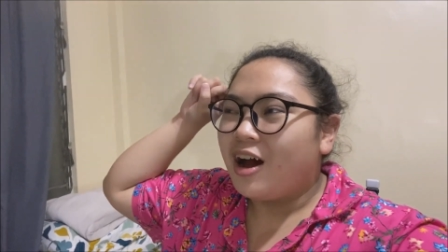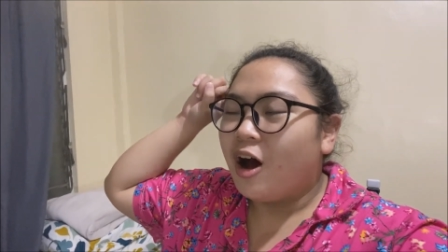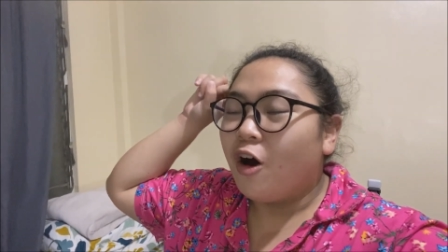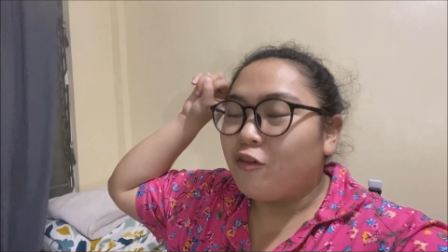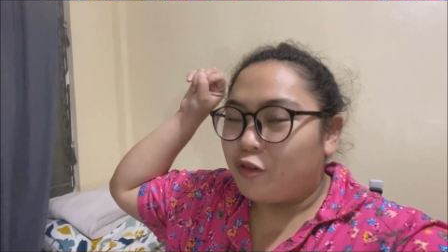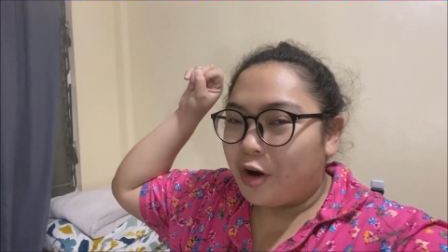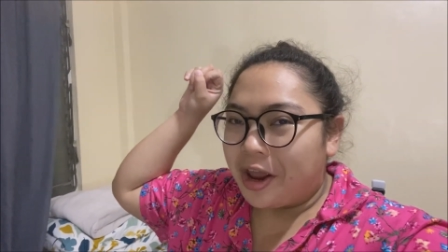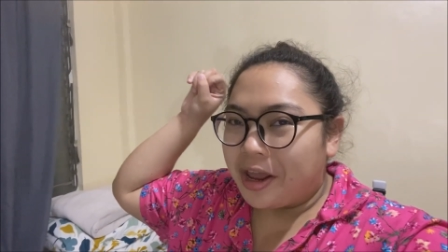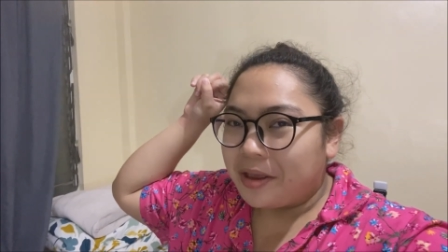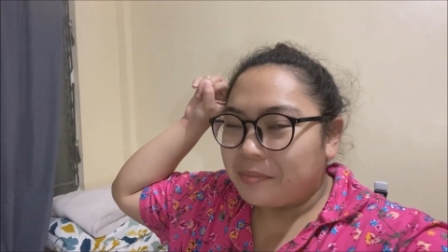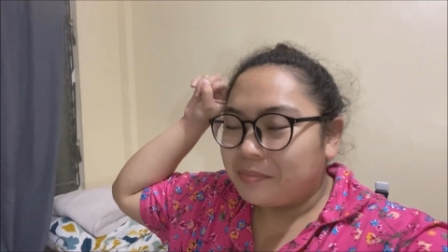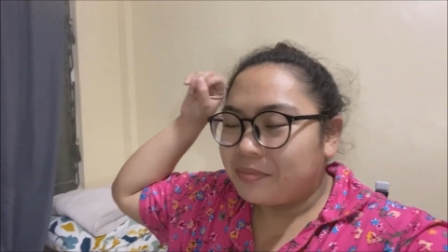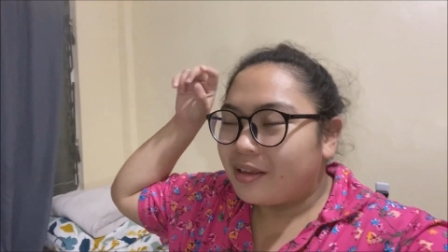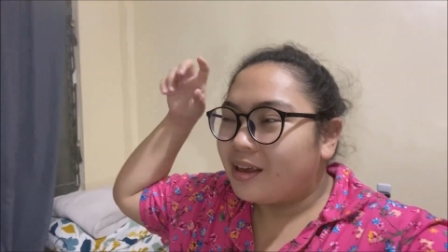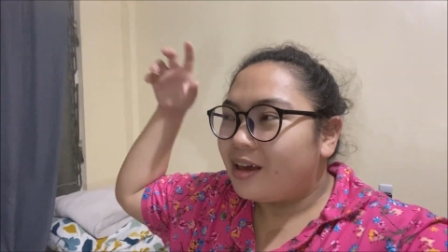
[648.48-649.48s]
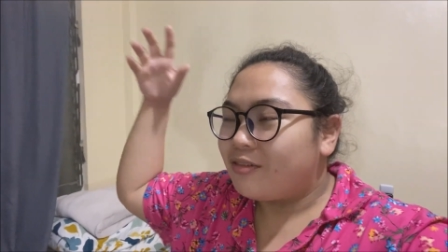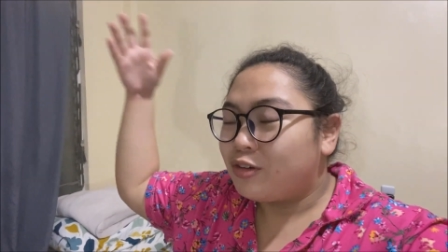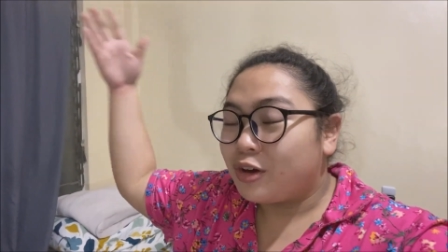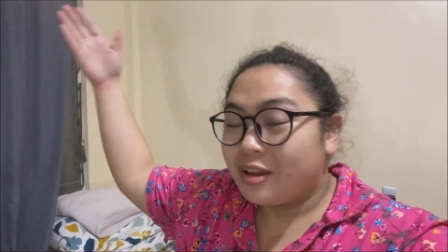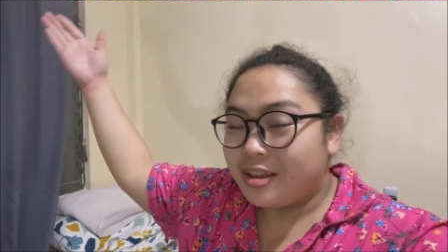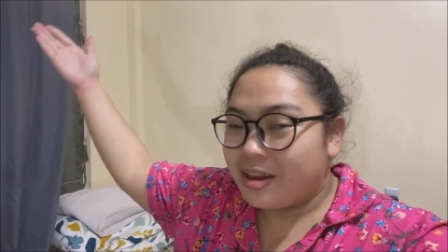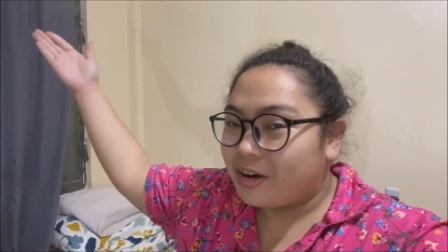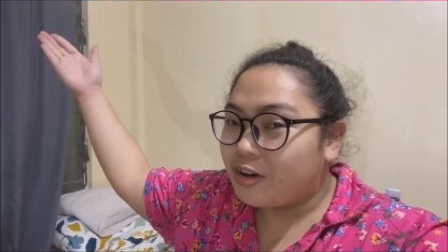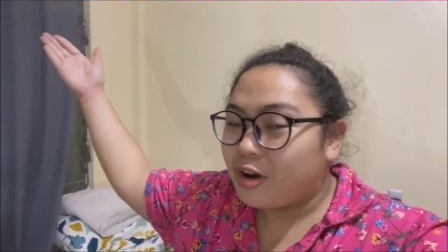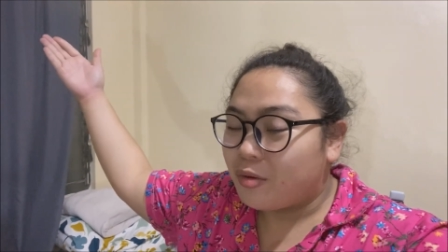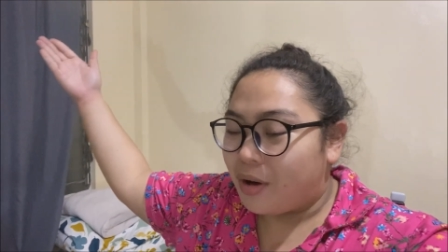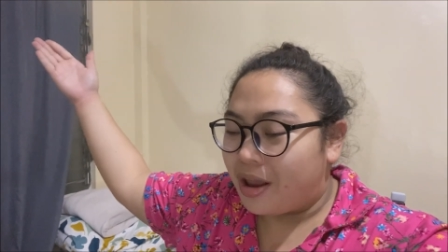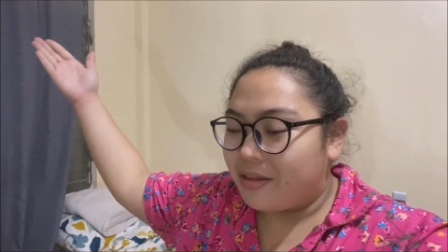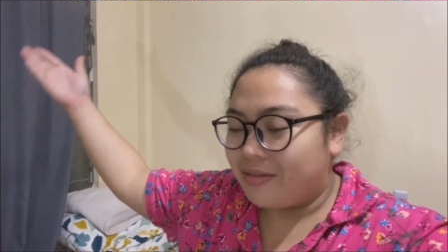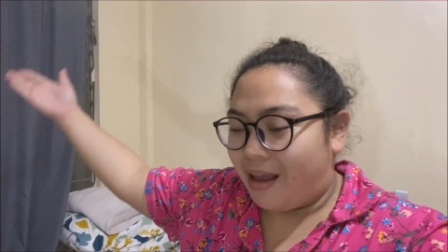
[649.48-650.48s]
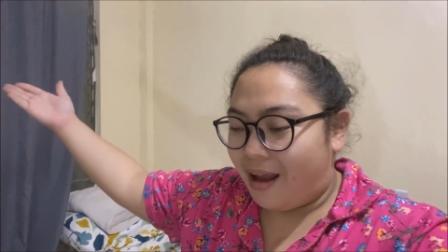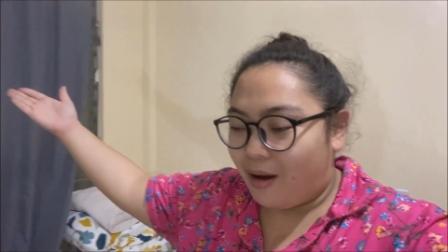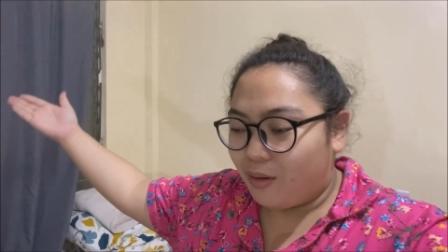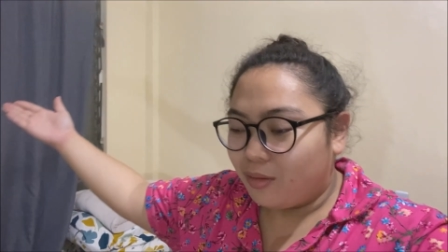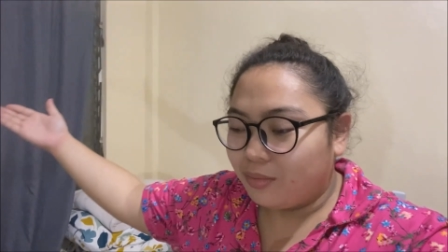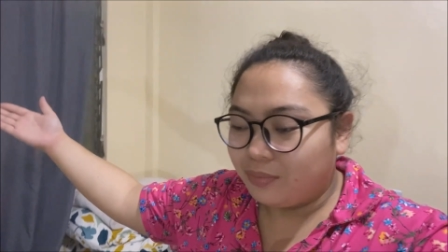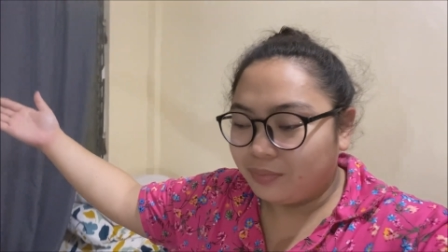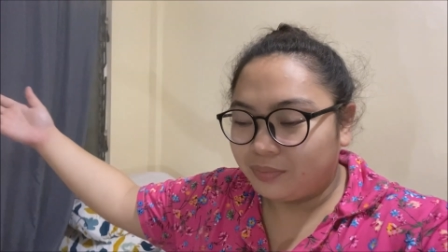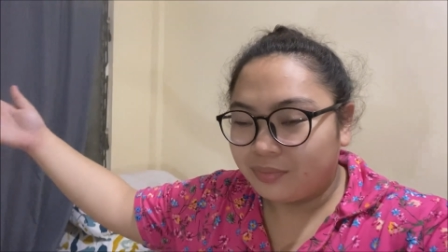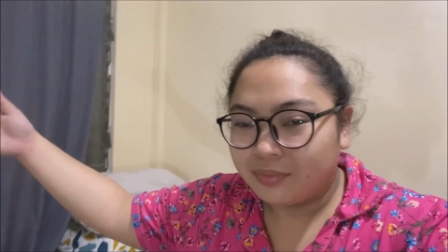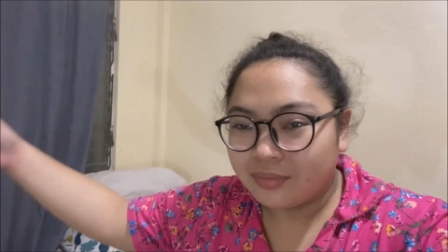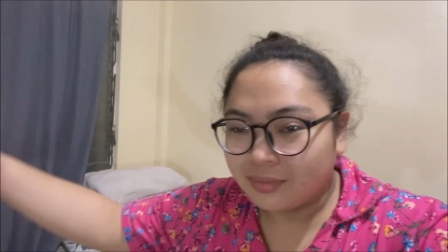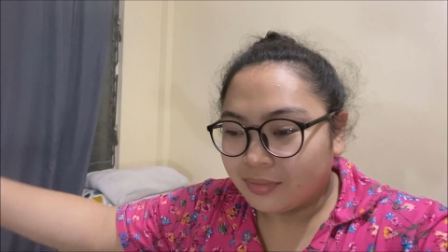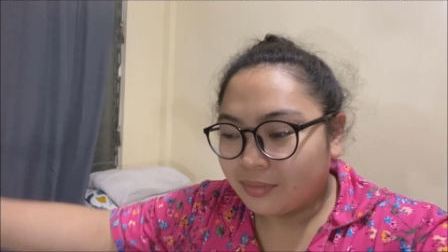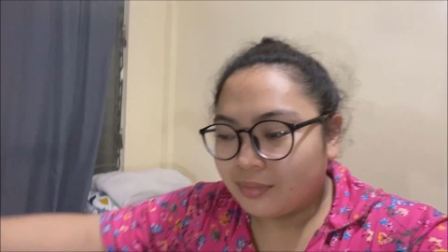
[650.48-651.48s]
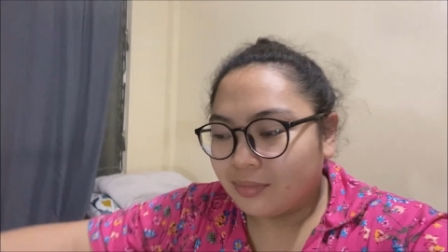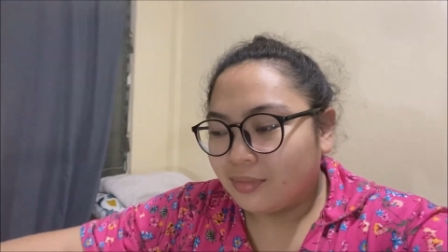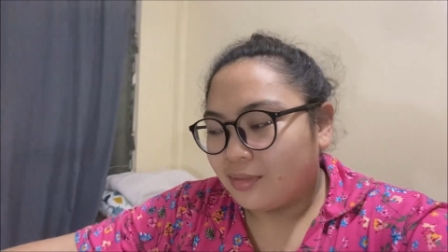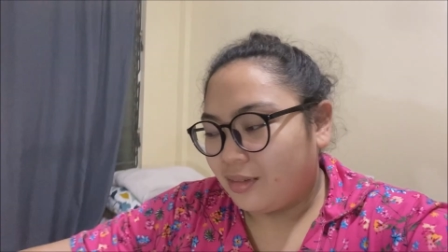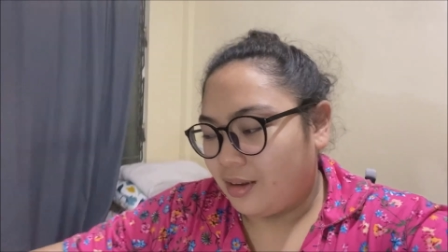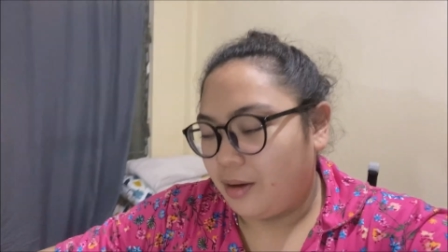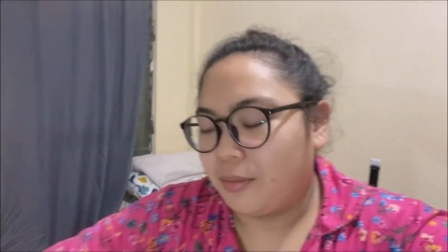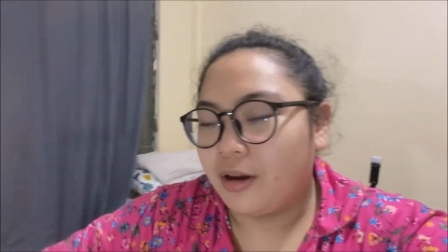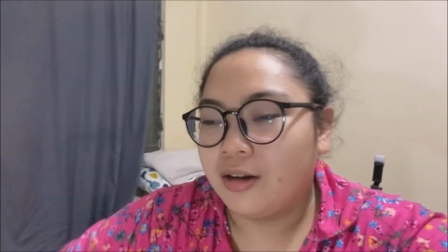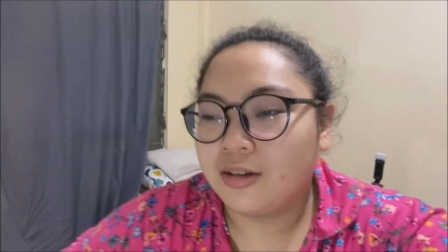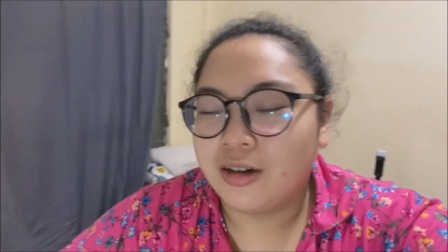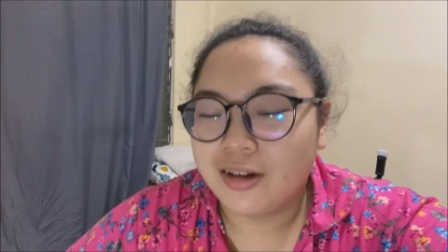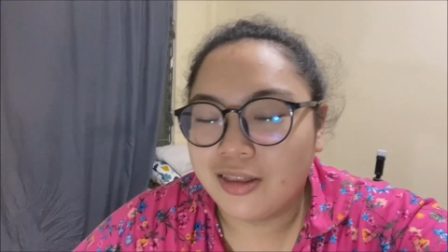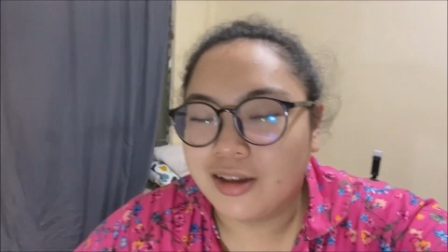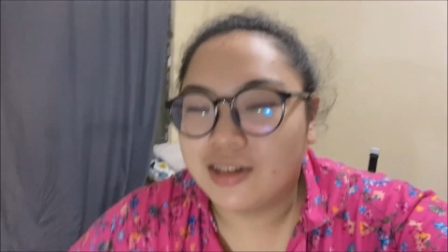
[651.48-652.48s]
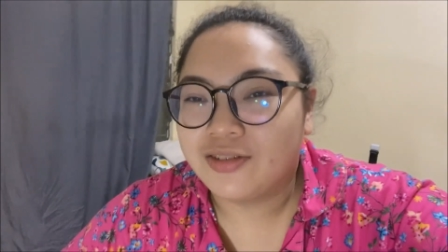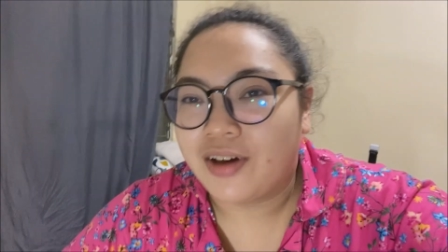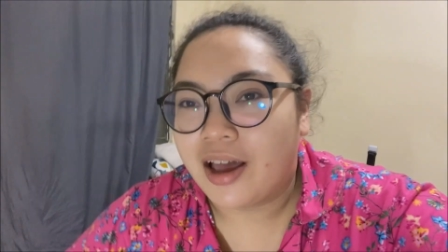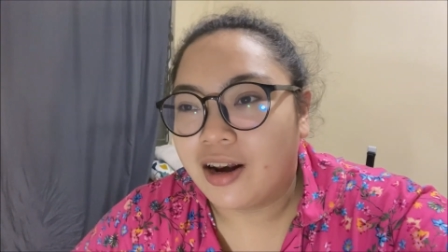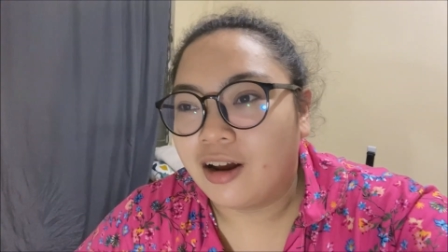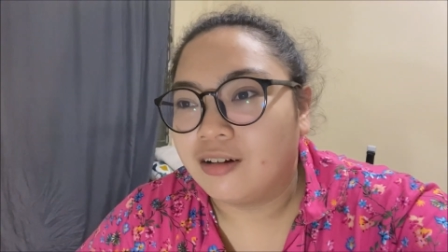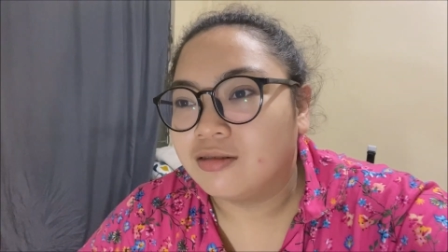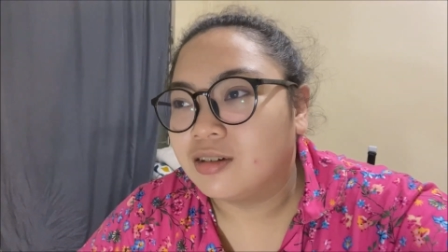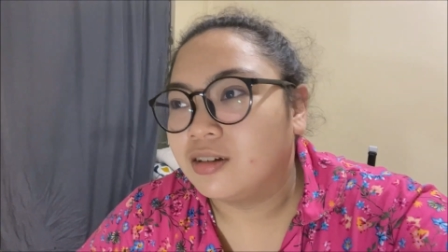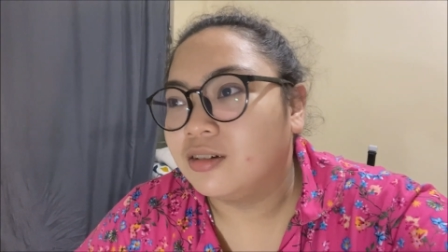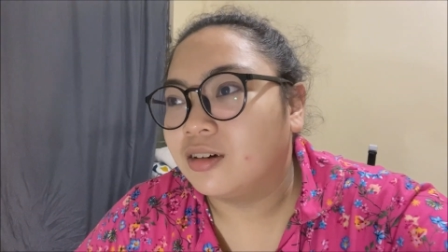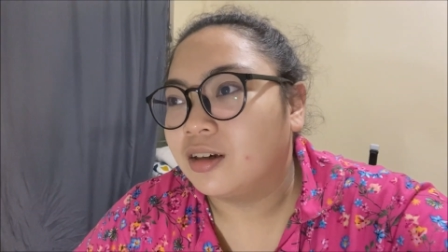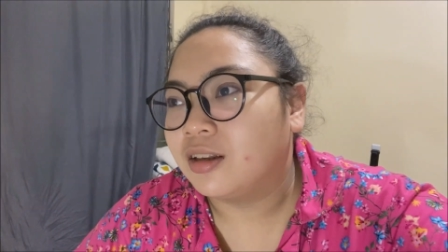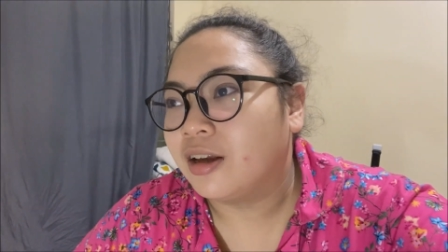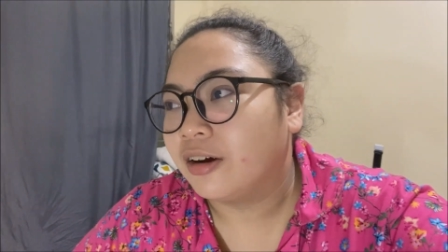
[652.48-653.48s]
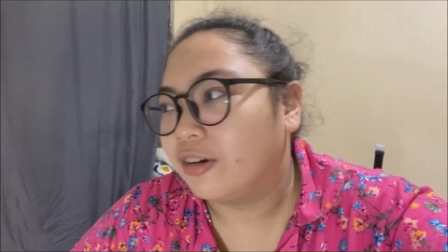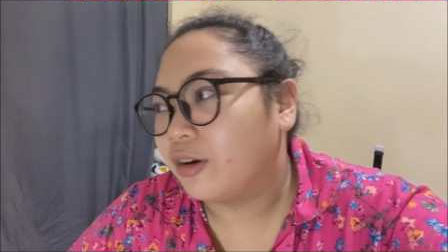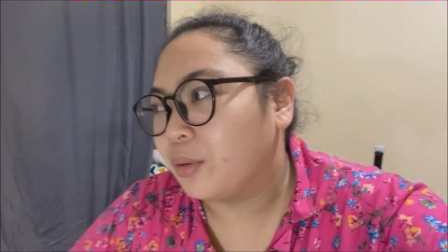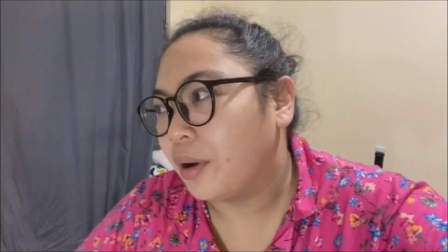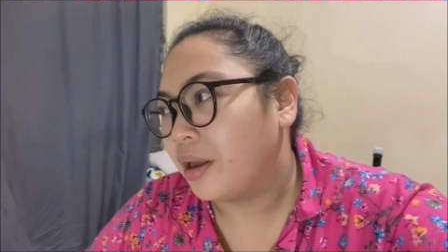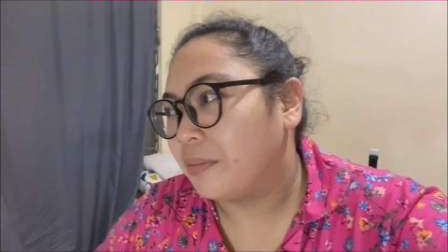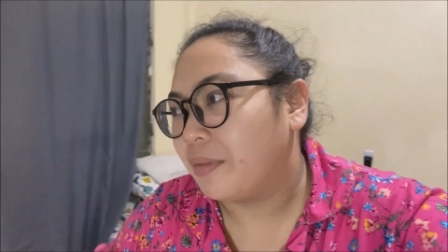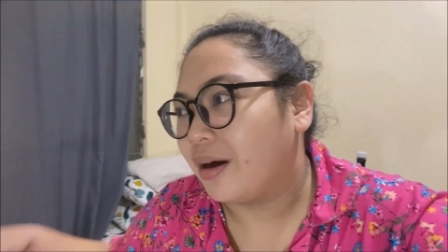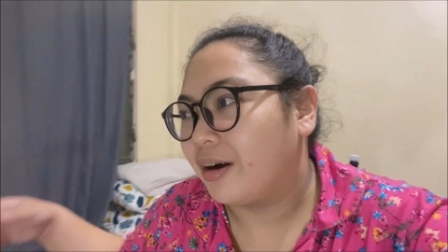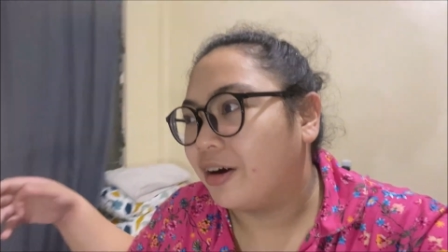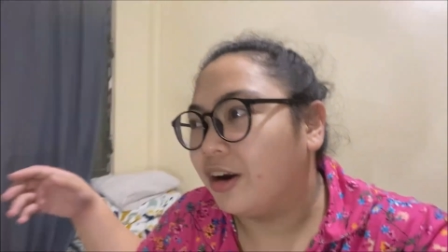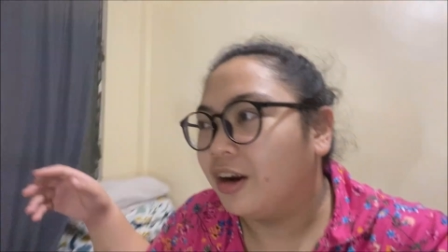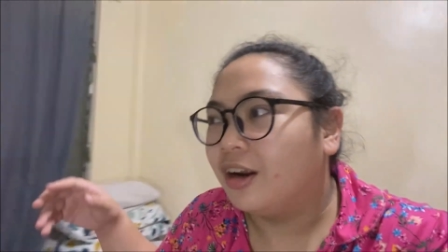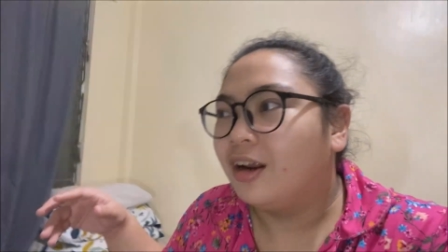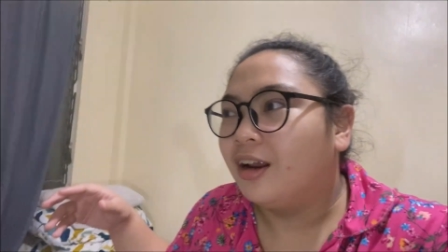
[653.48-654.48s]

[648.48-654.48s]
of rain. If you can hear the rain now, I'm gonna turn this fan off so you can hear the rain better.